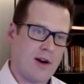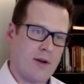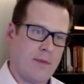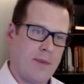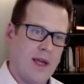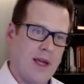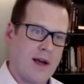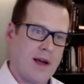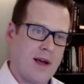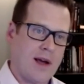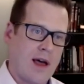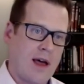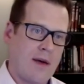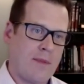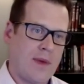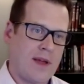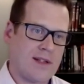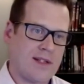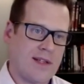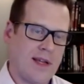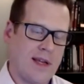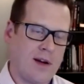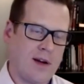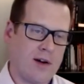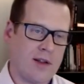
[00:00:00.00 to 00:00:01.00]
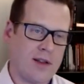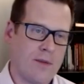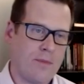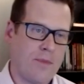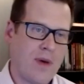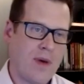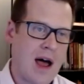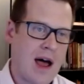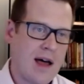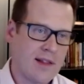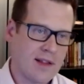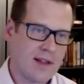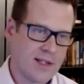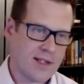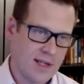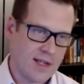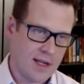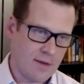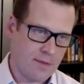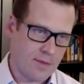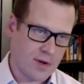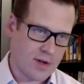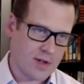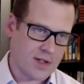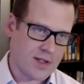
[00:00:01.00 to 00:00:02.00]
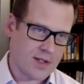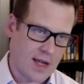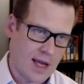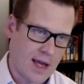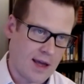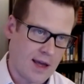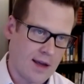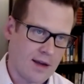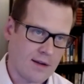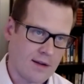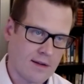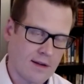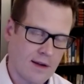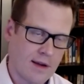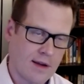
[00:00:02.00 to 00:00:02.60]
to be commenting on the policy per se,